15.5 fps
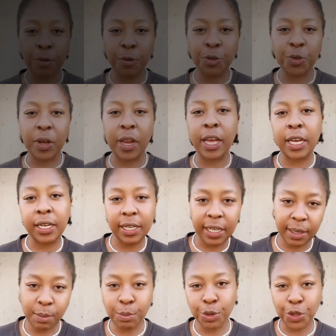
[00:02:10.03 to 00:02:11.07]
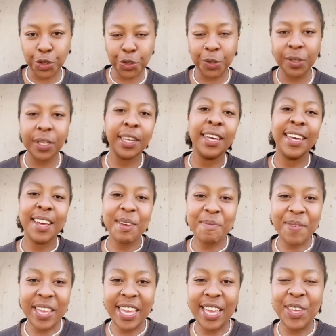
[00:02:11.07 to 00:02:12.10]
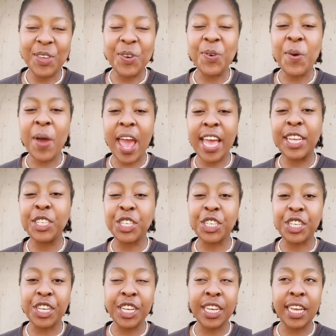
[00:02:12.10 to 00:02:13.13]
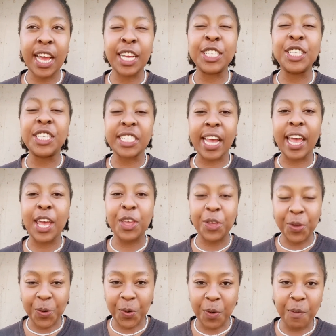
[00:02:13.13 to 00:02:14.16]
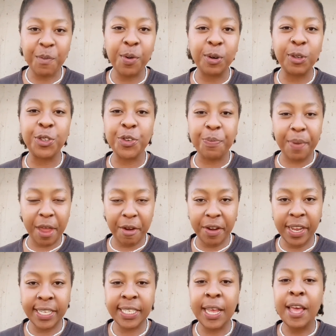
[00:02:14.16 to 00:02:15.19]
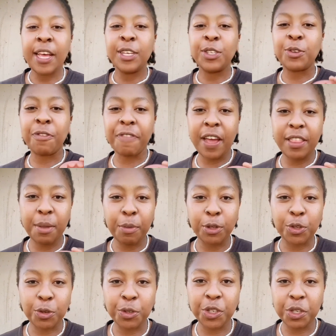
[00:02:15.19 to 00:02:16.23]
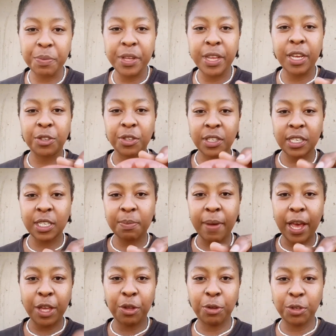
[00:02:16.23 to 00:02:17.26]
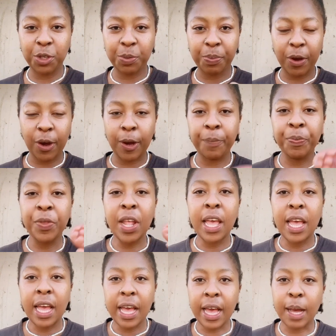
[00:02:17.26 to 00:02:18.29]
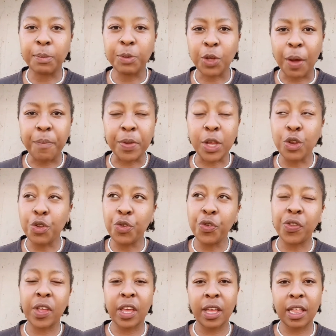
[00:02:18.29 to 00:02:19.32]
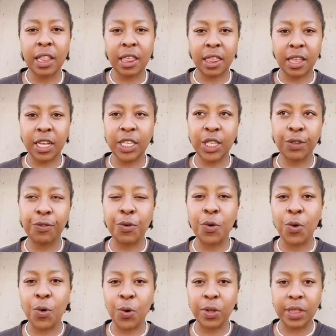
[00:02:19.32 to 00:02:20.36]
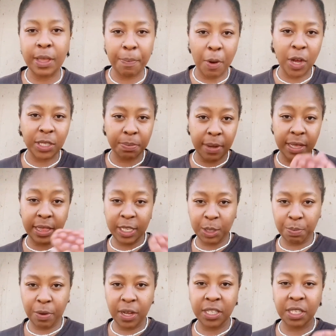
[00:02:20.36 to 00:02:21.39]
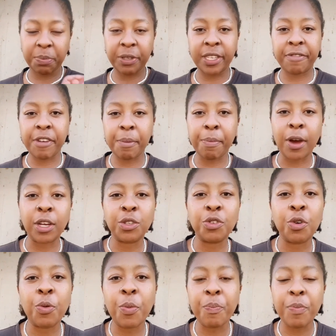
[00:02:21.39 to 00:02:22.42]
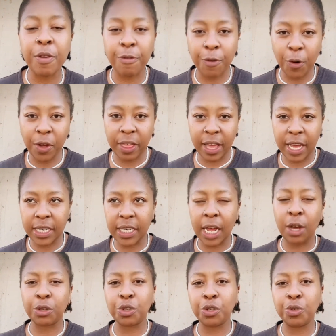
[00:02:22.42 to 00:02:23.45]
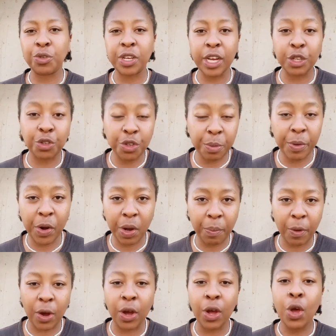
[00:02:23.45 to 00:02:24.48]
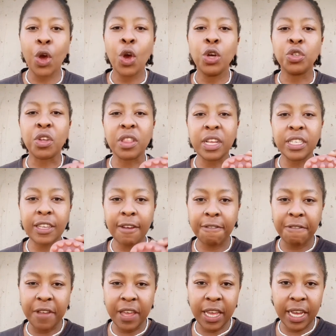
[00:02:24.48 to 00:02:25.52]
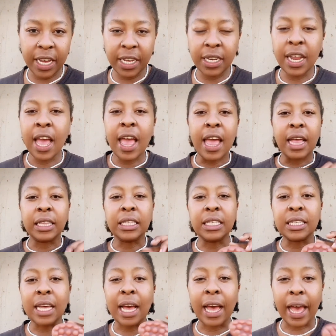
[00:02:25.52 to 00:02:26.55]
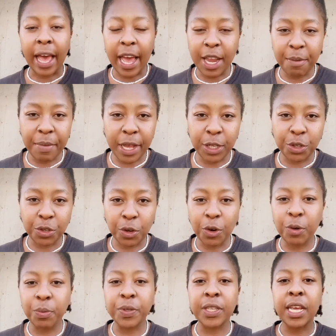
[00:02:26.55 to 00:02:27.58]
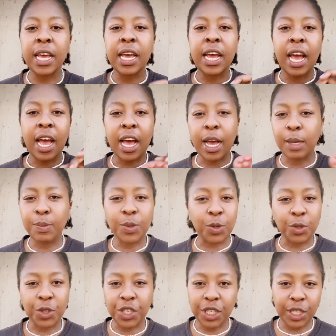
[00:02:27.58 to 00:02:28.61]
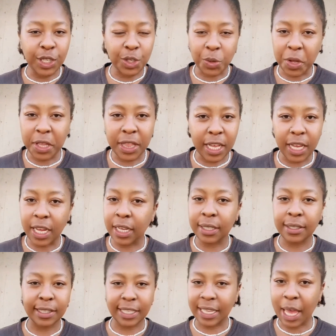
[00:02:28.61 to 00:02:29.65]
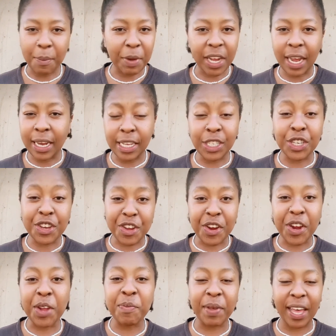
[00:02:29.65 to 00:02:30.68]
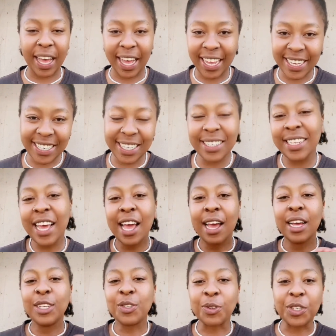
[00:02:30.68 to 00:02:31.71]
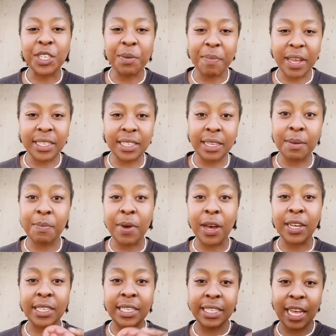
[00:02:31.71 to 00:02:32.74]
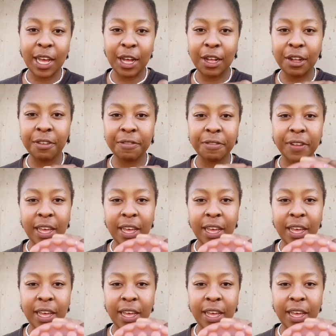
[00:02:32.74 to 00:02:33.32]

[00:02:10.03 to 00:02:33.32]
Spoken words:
Bunju, like Bunju, B-U-N-G-N-J-U, Bunju Berries. So find them on social media. So this is my used bar. So I've been using this for the past month, this bar, specific bar. So before that, I was using a turmeric bar. So these are vegan, these are handmade soaps. So she's doing the chemical engineering behind it, so she makes them herself.